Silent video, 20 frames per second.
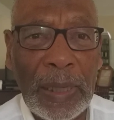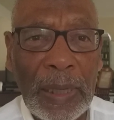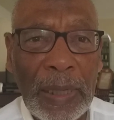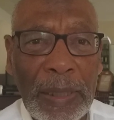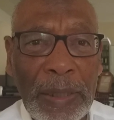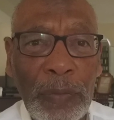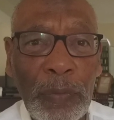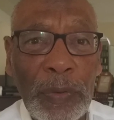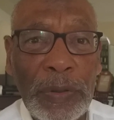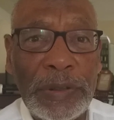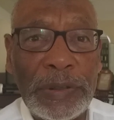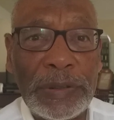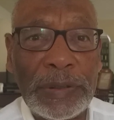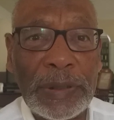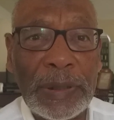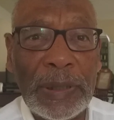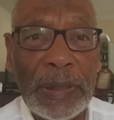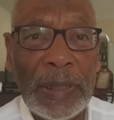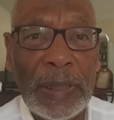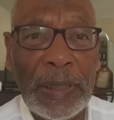in
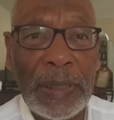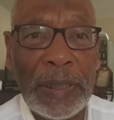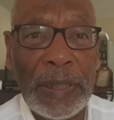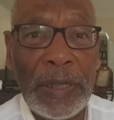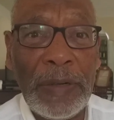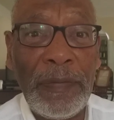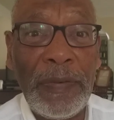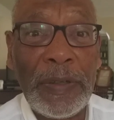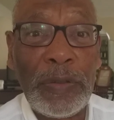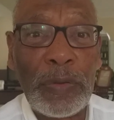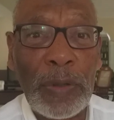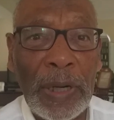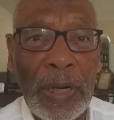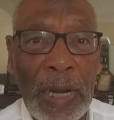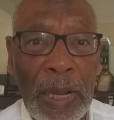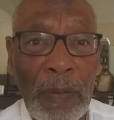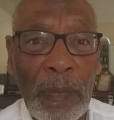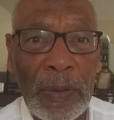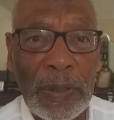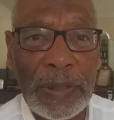which individual
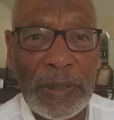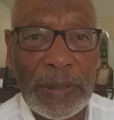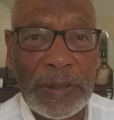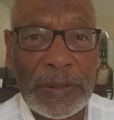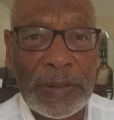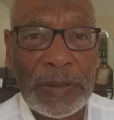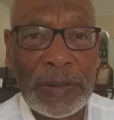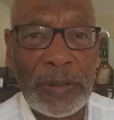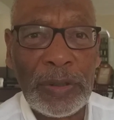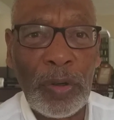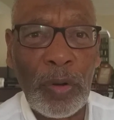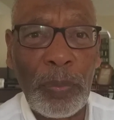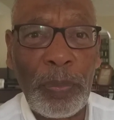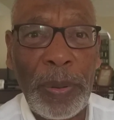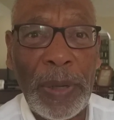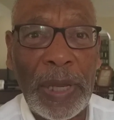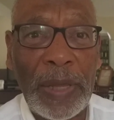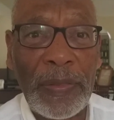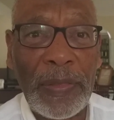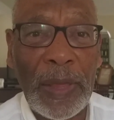languages,
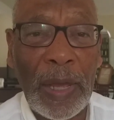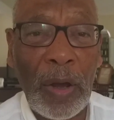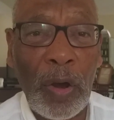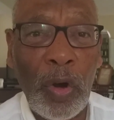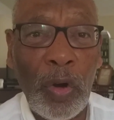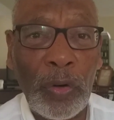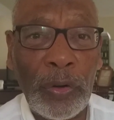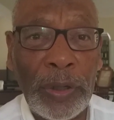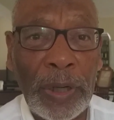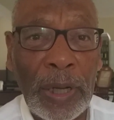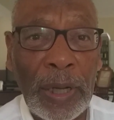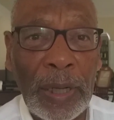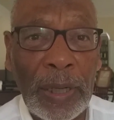pick their own